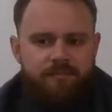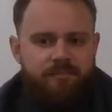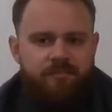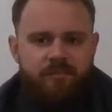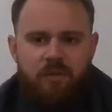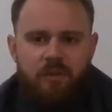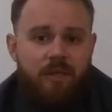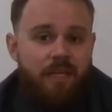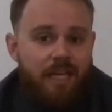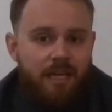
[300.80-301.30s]

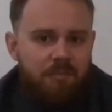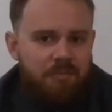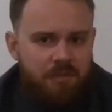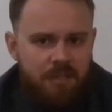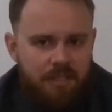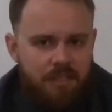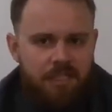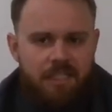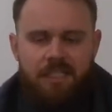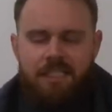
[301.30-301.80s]

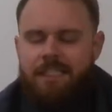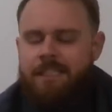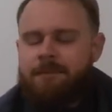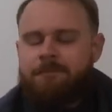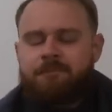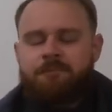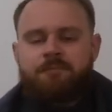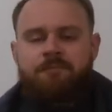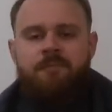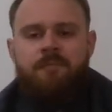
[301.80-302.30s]
vocabulary,
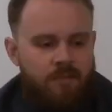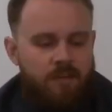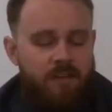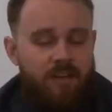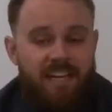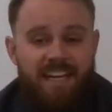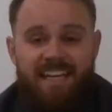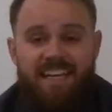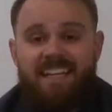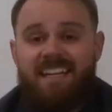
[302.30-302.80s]

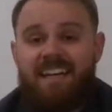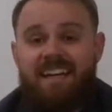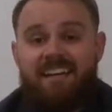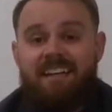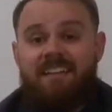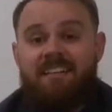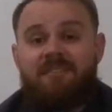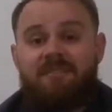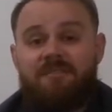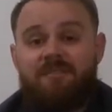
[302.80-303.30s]
and
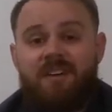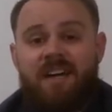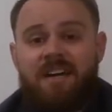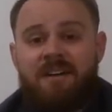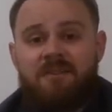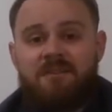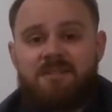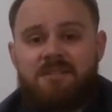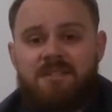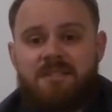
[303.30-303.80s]
I
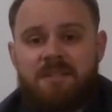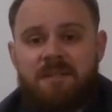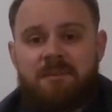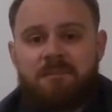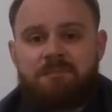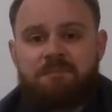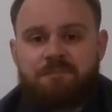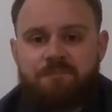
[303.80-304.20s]
found some